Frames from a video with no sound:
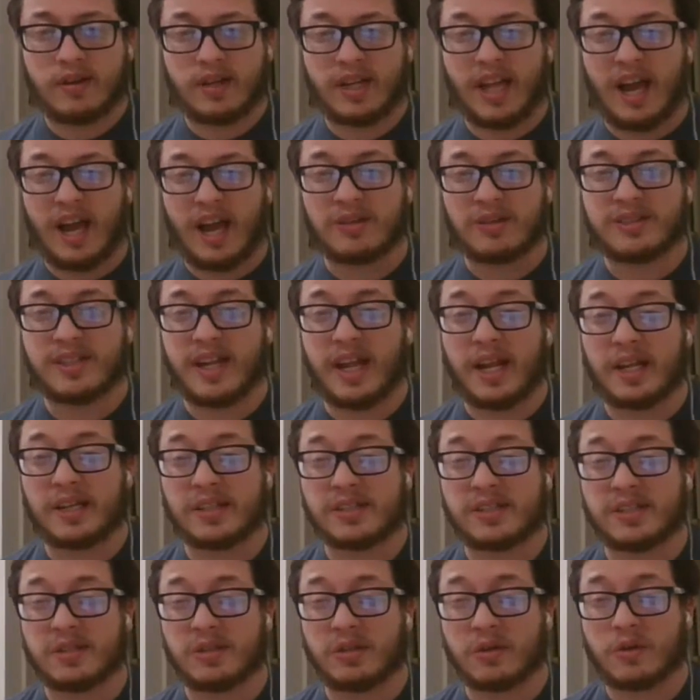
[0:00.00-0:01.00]
Gallows and
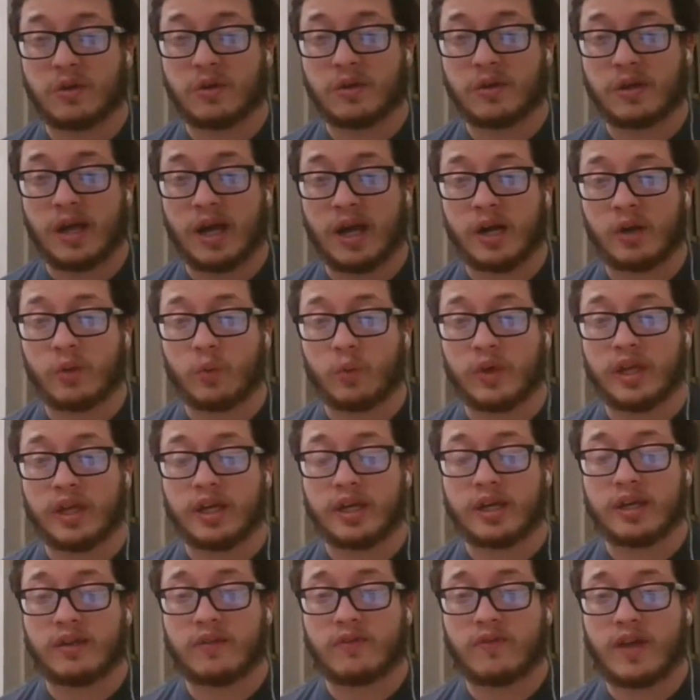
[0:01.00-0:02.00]
Anderson look kind of
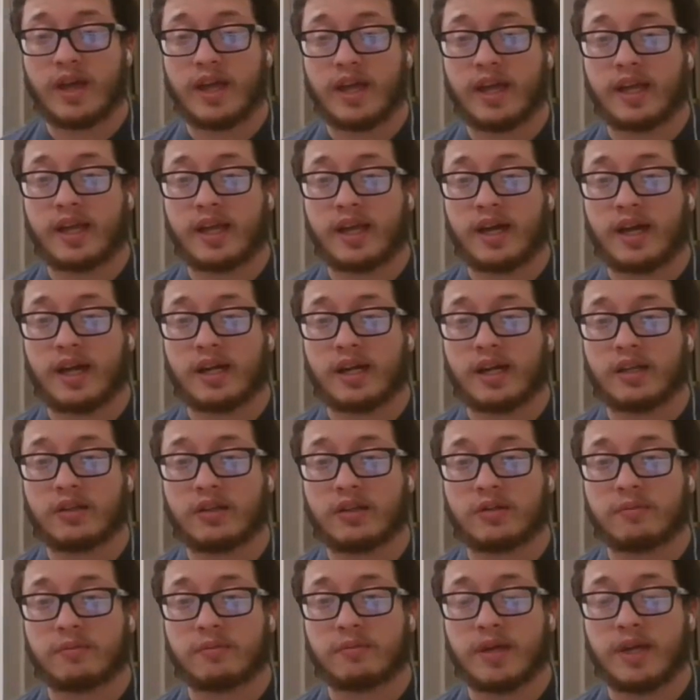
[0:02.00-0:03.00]
weak. They kind
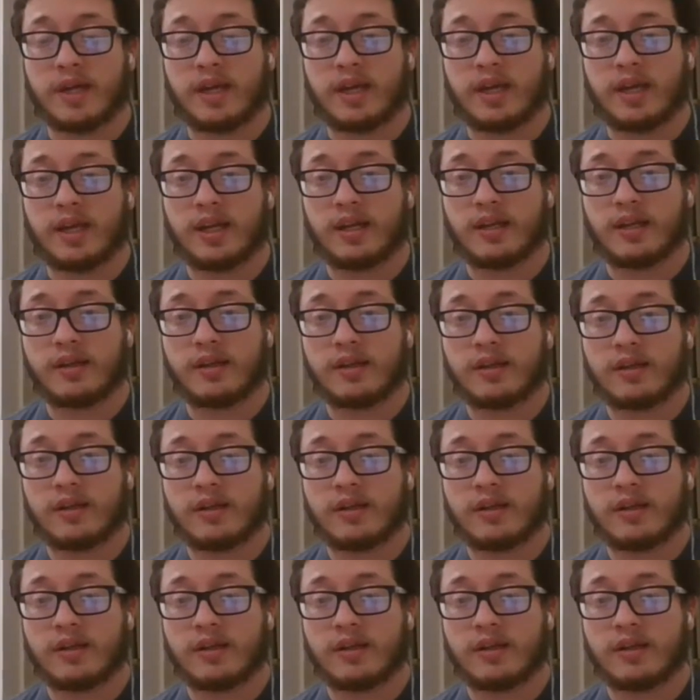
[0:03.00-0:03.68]
of made